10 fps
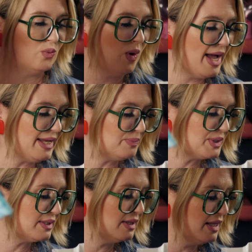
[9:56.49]

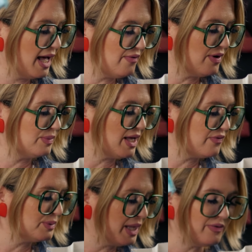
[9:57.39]
wipes. Love them, love
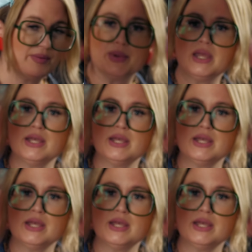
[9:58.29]
them, love them.